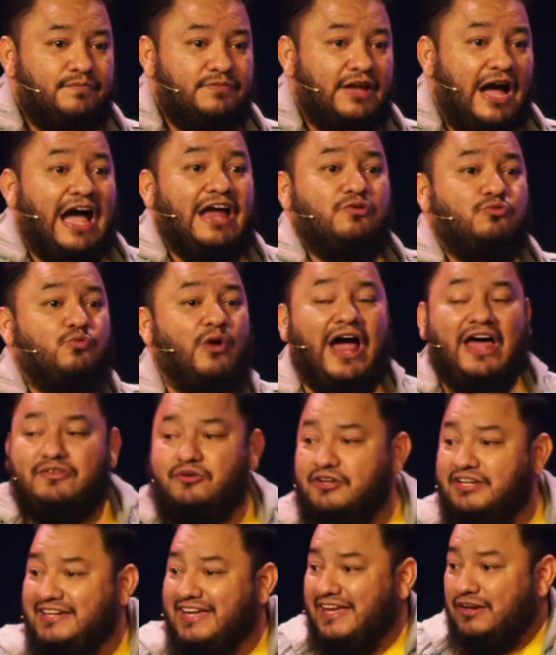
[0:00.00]
I'd rather
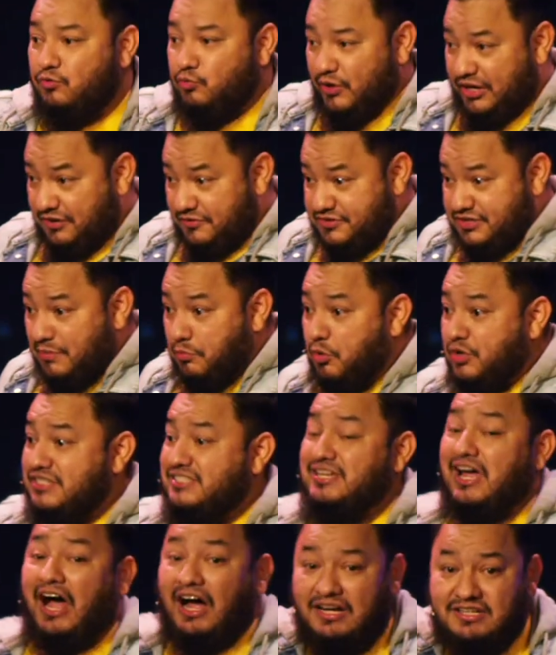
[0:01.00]
get rid of someone
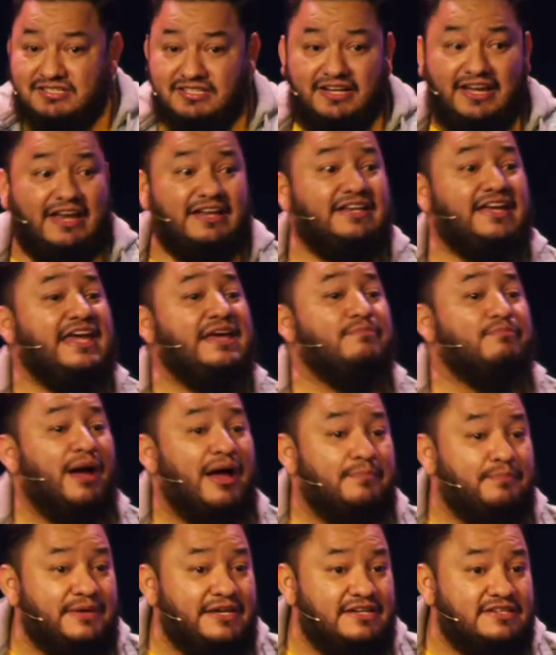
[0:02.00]
toxic and keep my
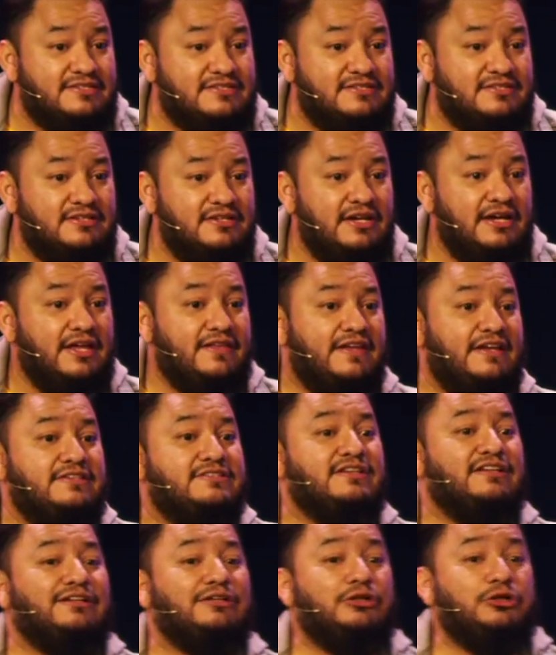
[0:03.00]
peace than
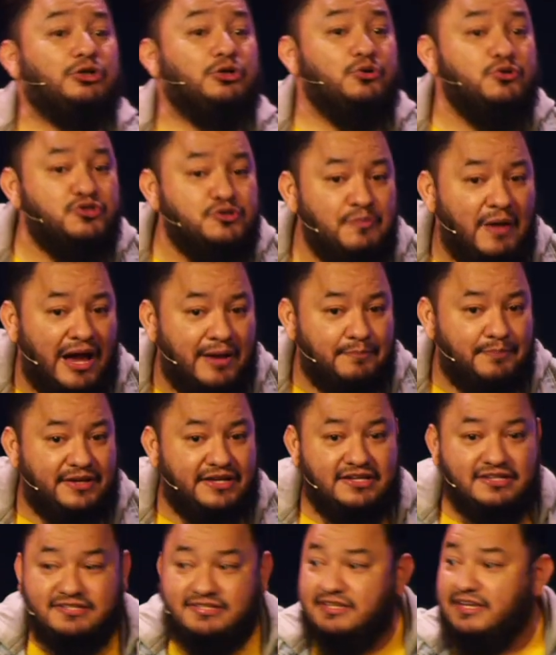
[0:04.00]
to lose my
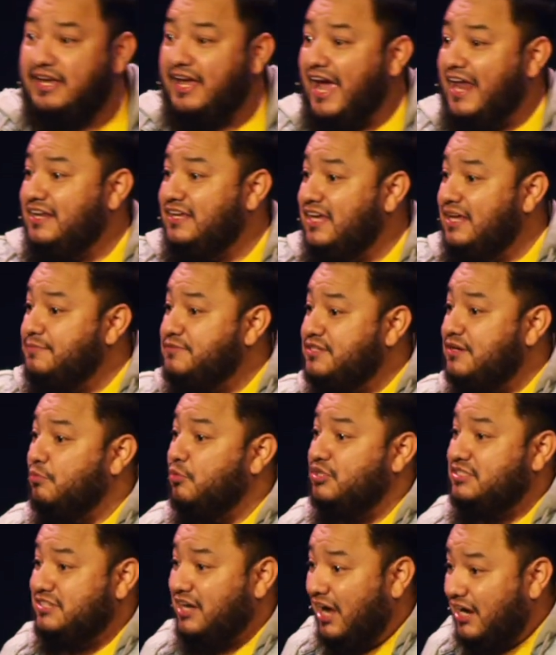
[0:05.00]
peace and keep
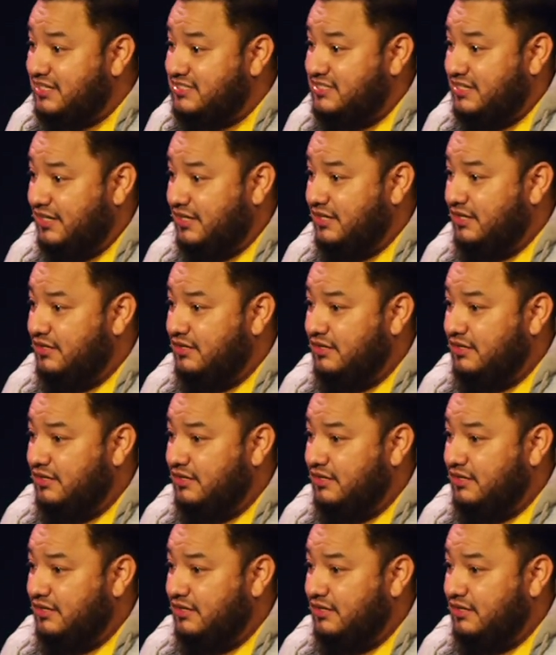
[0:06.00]
someone toxic.